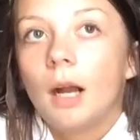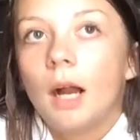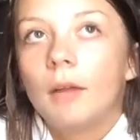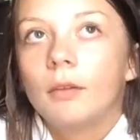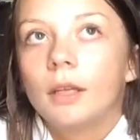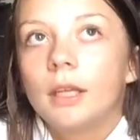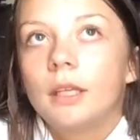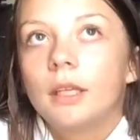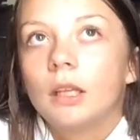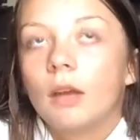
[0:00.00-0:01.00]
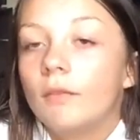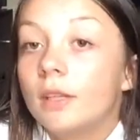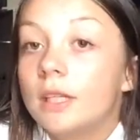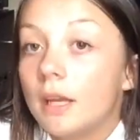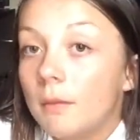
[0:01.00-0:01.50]
I really did love the
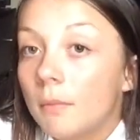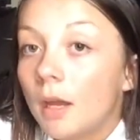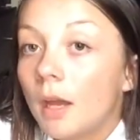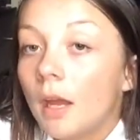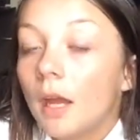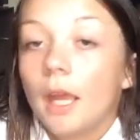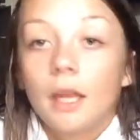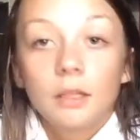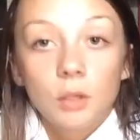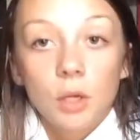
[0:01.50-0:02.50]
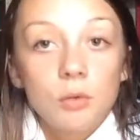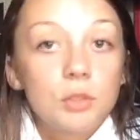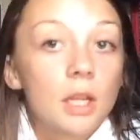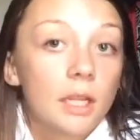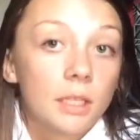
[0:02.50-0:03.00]
team and the coach
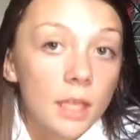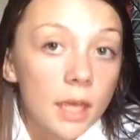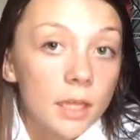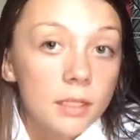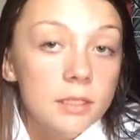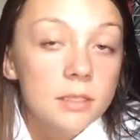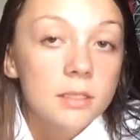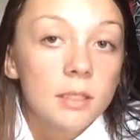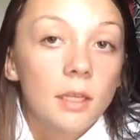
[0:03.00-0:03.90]
and the kids.